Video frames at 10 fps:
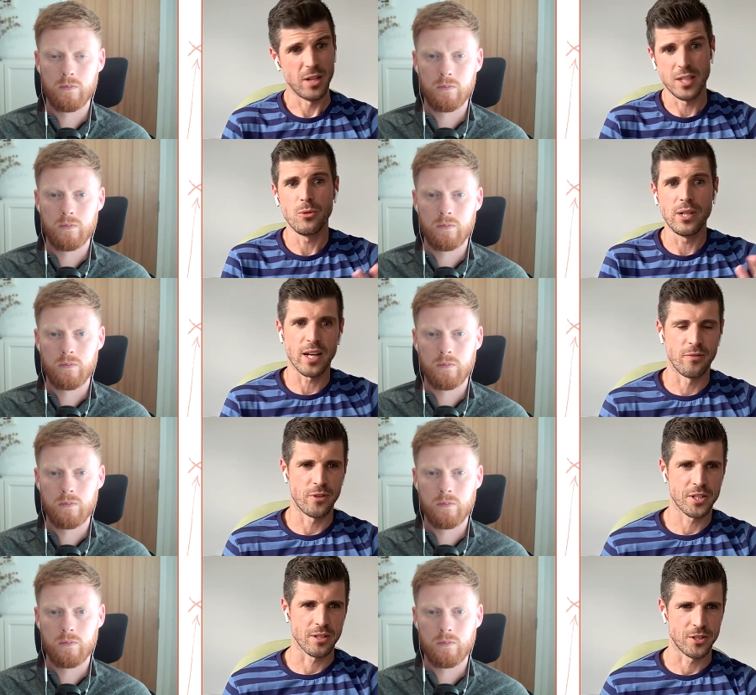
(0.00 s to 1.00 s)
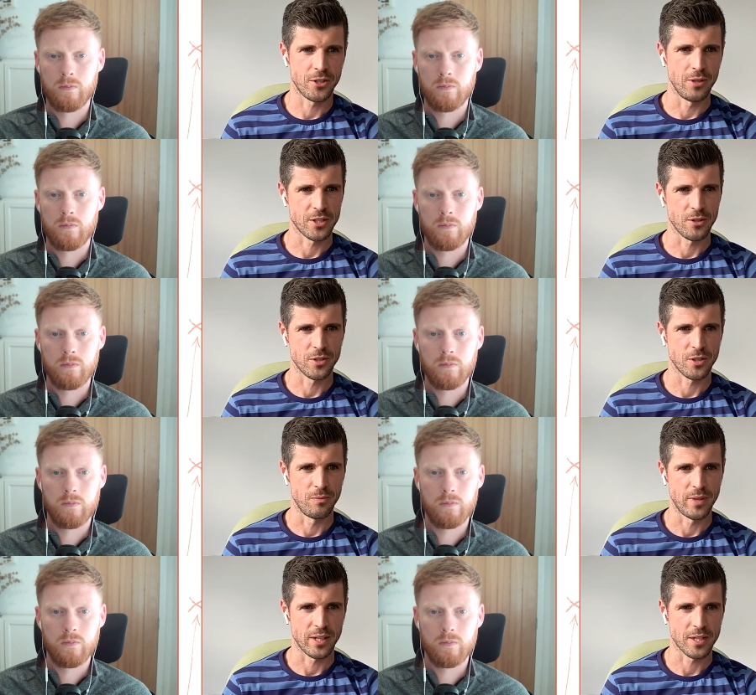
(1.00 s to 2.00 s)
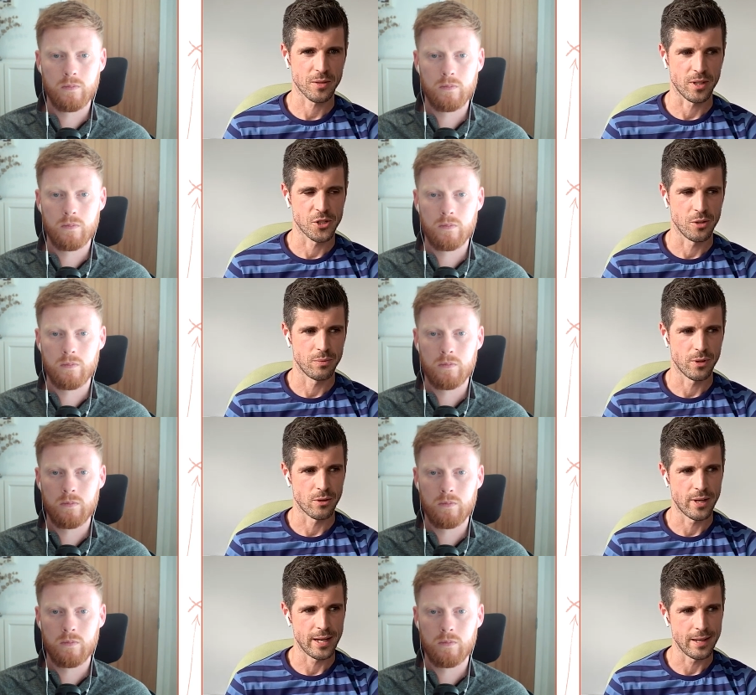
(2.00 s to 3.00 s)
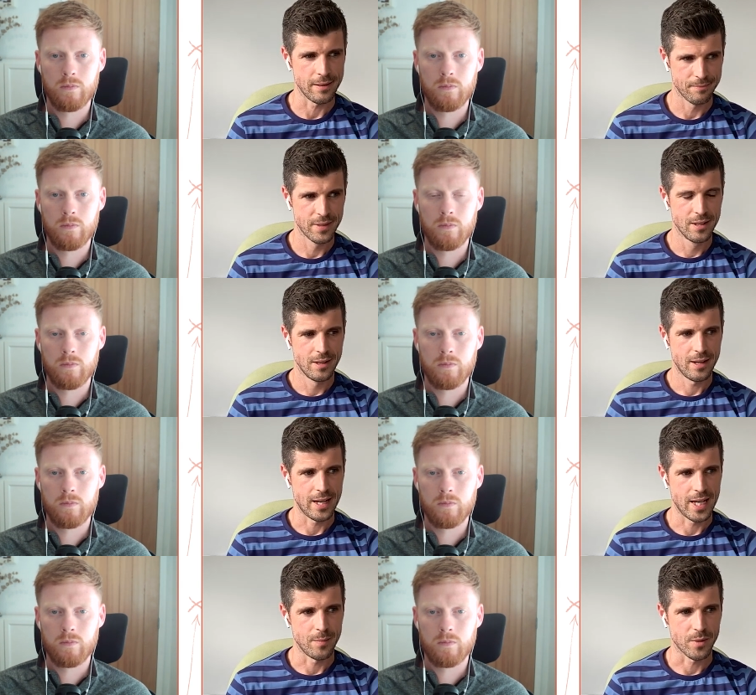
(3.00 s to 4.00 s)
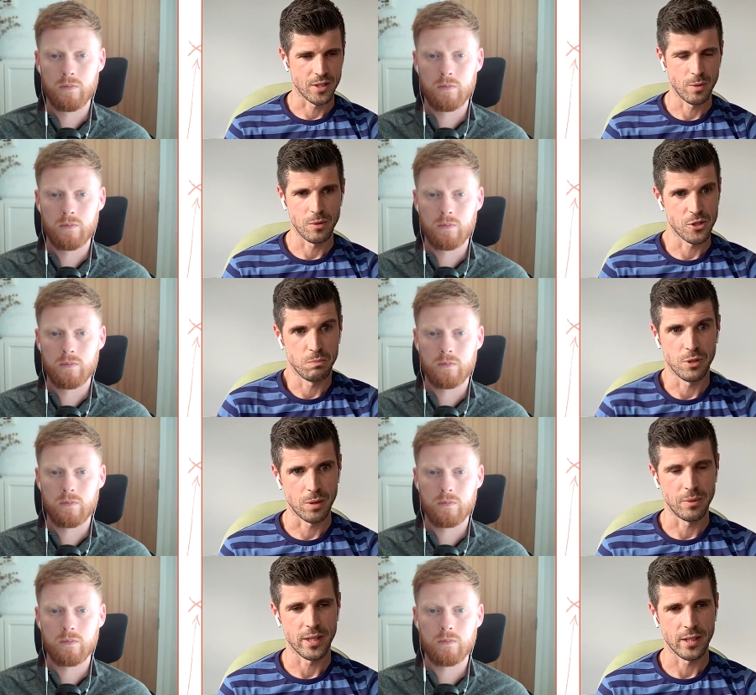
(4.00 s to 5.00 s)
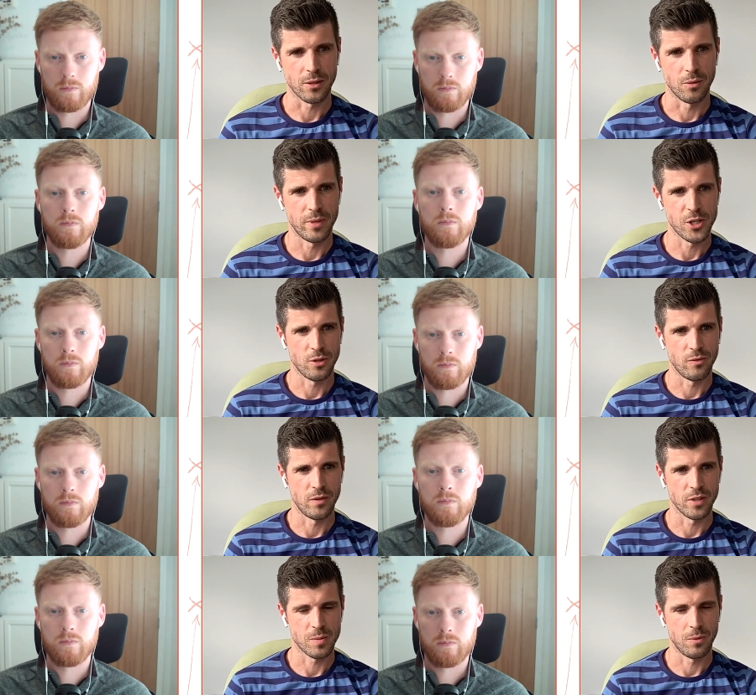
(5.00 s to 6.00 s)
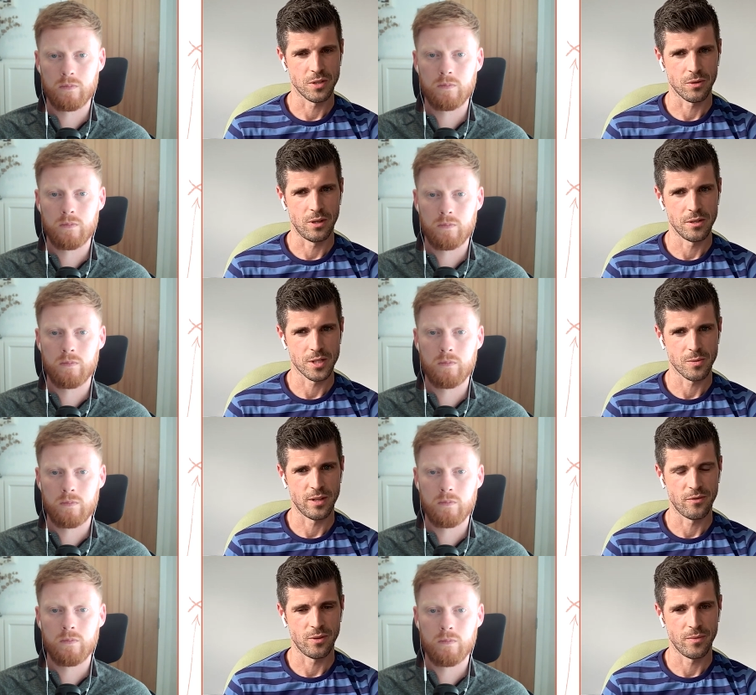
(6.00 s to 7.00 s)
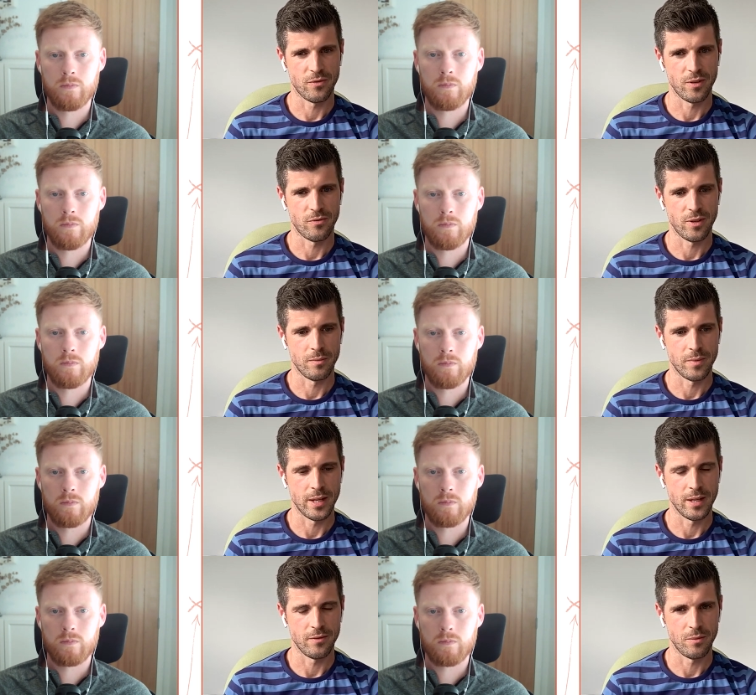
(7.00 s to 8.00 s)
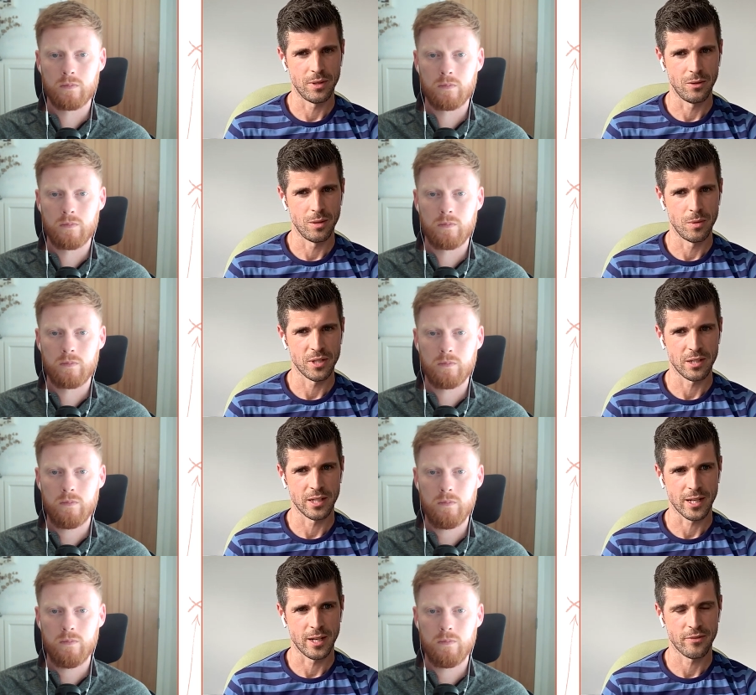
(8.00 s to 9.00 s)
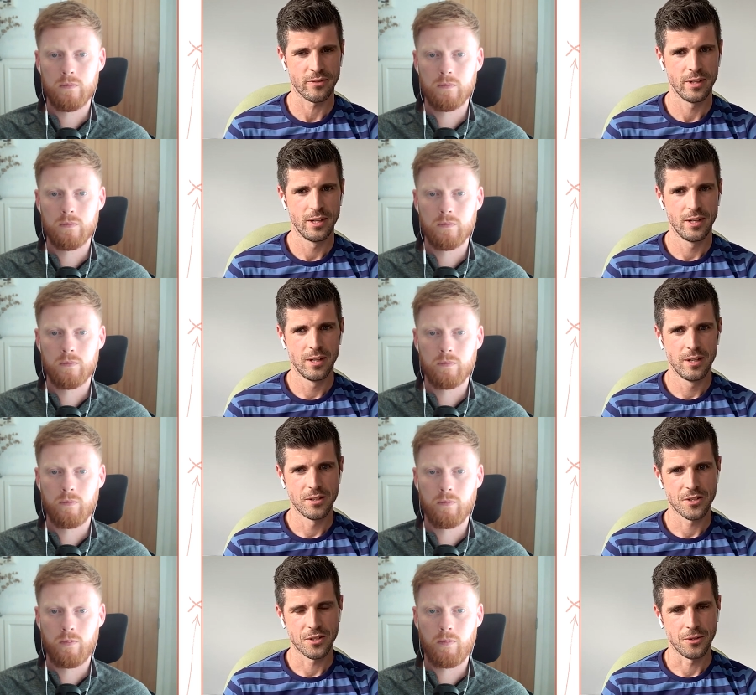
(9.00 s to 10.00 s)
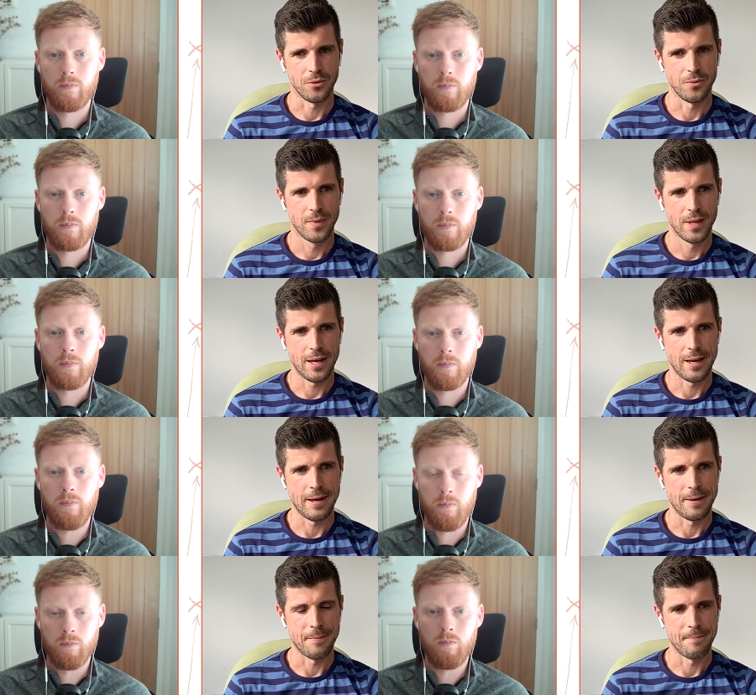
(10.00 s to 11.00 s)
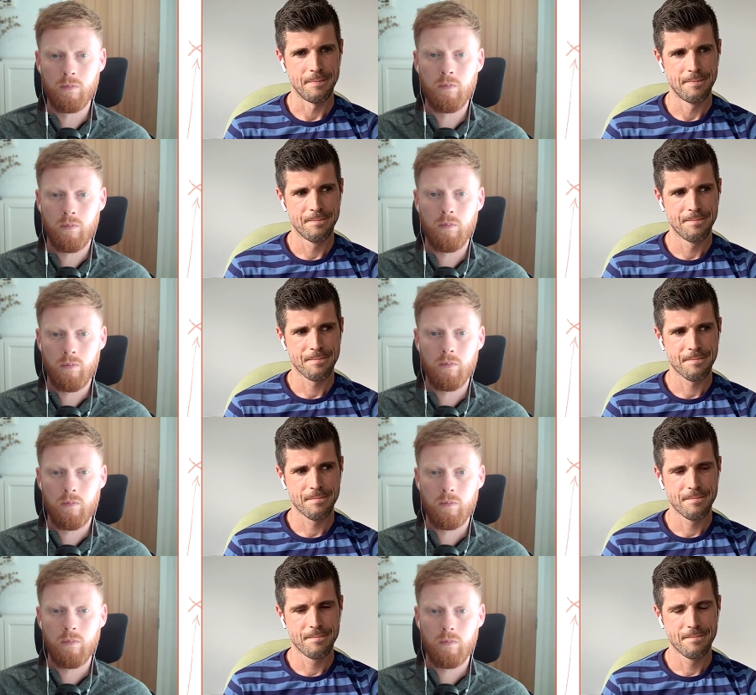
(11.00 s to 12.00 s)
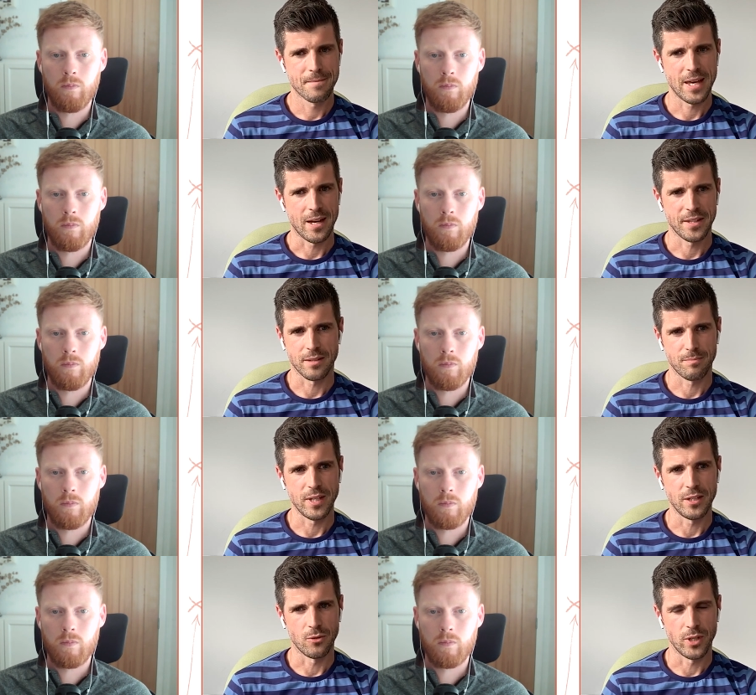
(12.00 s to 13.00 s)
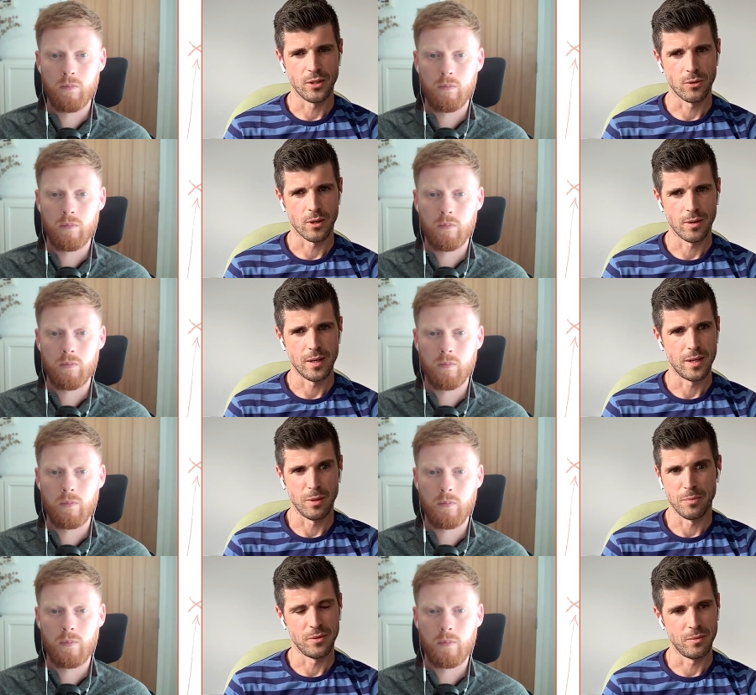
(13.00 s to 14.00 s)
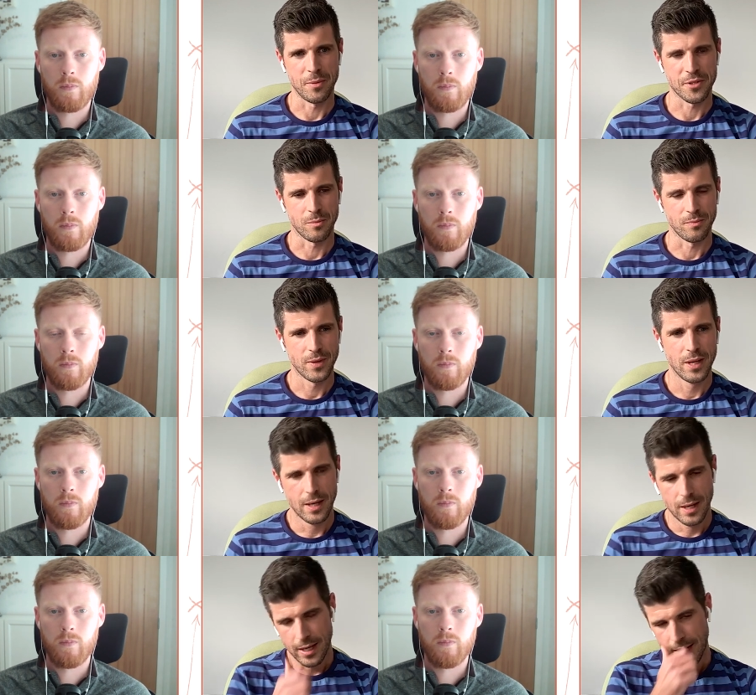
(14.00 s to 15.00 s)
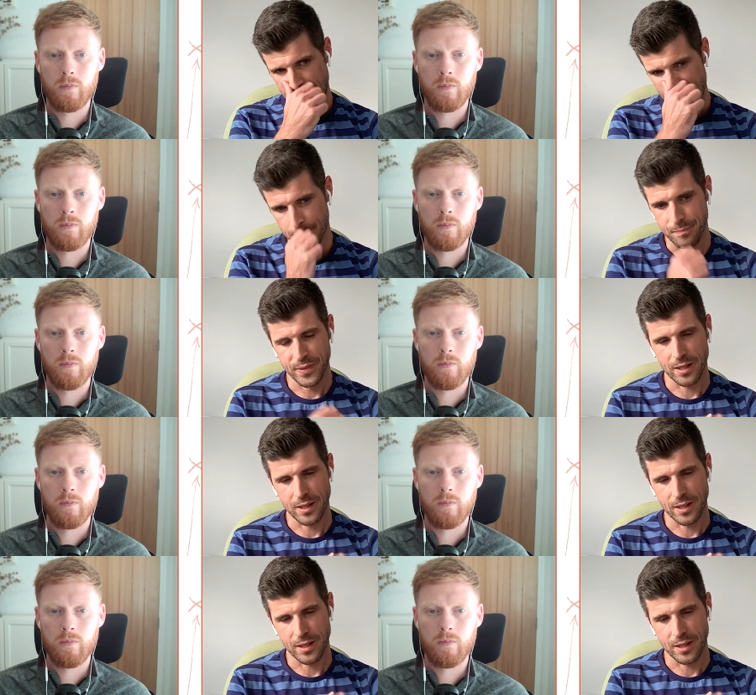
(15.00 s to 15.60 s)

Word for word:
Speaker 1: and, and you will get it from vertical too, like so, something like a squat jump or a um, countermovement jump, you're probably getting a good measure of, of explosive qualities as well from, from from the from the lower limb, particularly the calf. So um, yeah, I think either either or, and then there might be there might be some um,